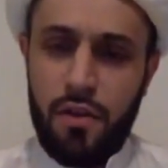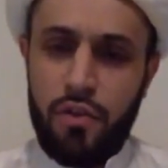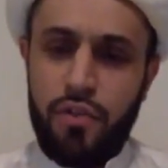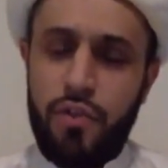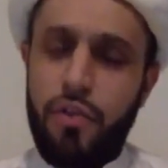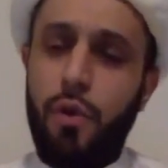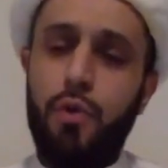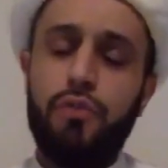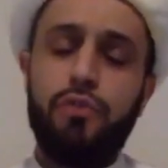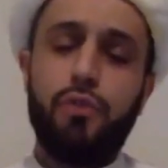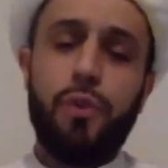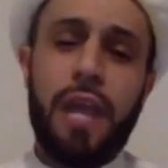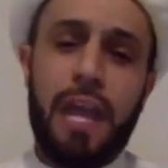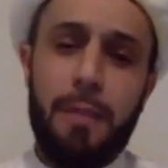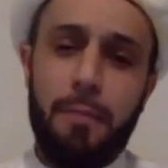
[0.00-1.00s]
to those who
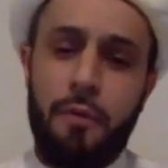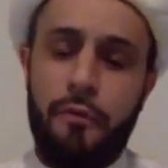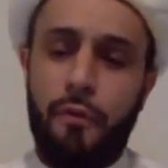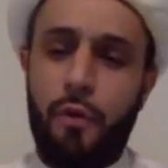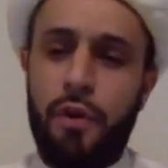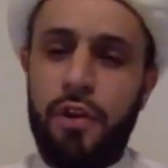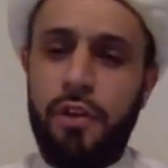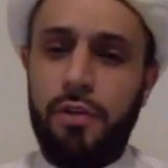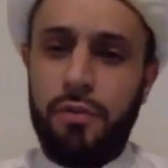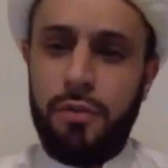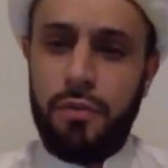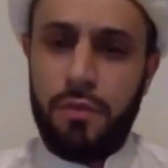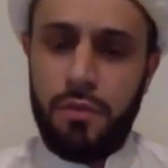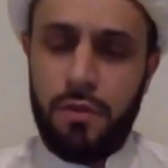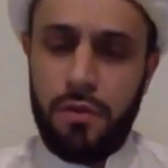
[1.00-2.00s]
came before you,
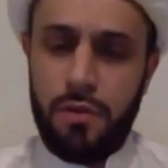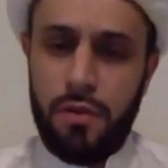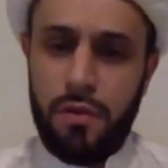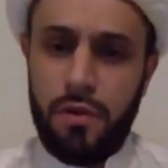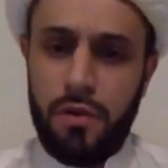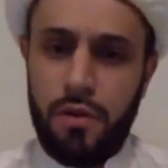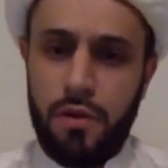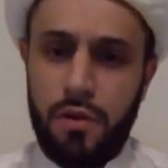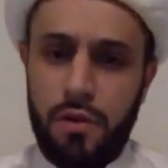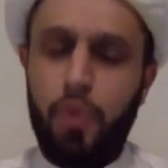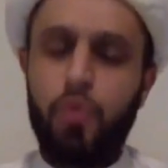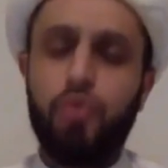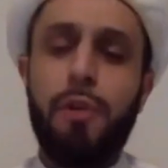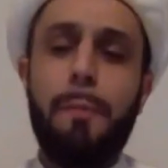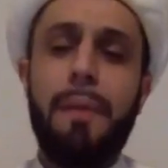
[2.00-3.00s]

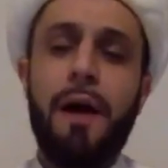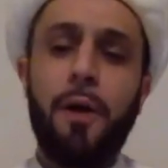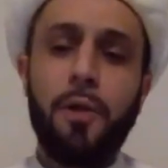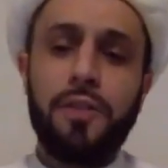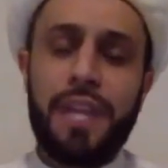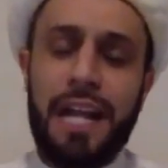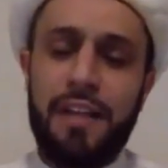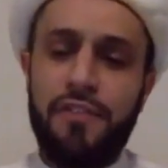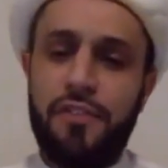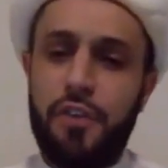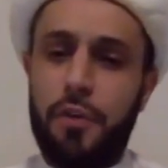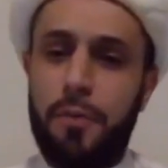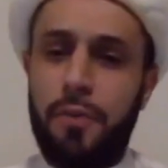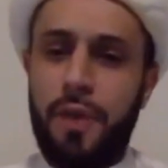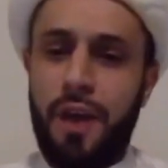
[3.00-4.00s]
who rebelled against
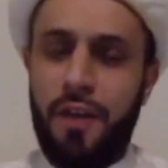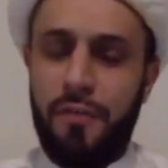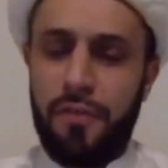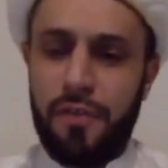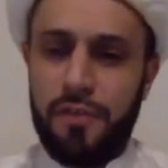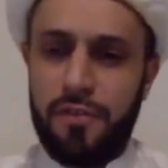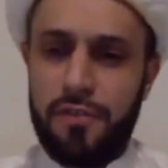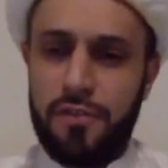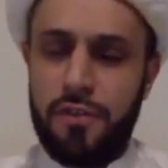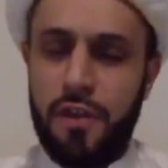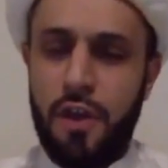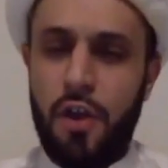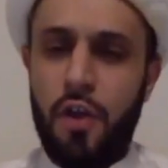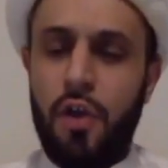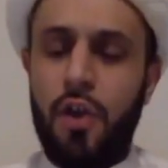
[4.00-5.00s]
their prophets,
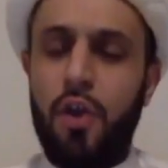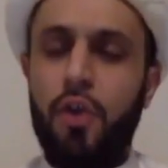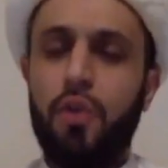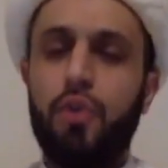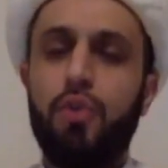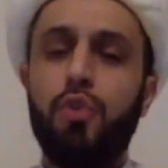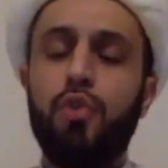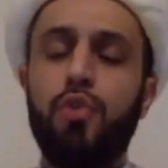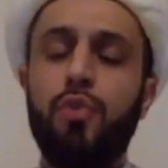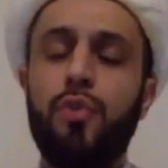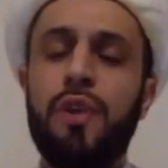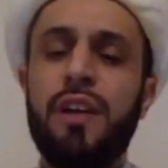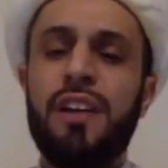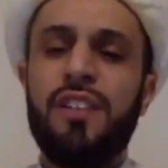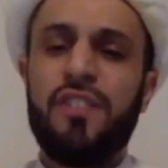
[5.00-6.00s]
who
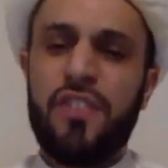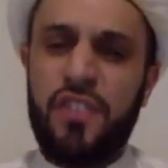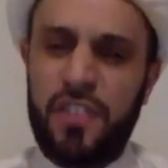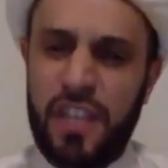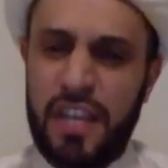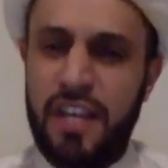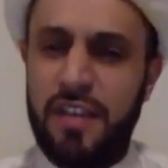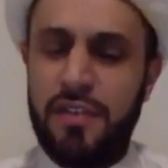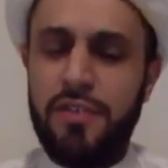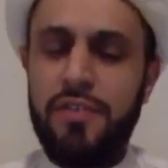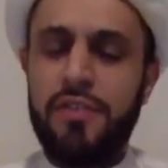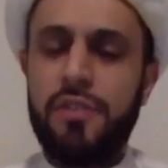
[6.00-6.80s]
sinned